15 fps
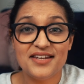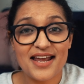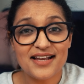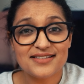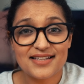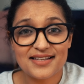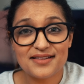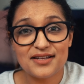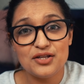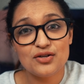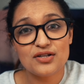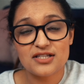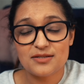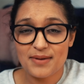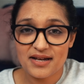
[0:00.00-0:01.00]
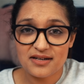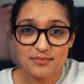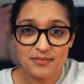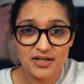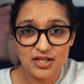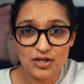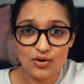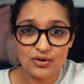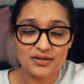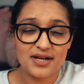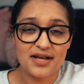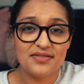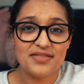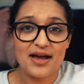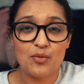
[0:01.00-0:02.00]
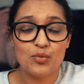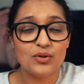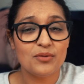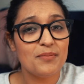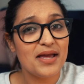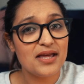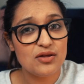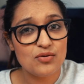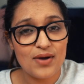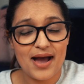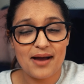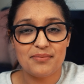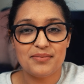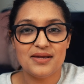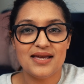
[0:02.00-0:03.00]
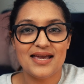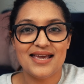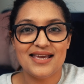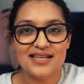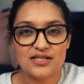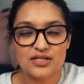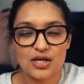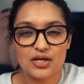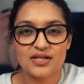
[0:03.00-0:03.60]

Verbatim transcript: The next thing that you can spend money on that will make you happy is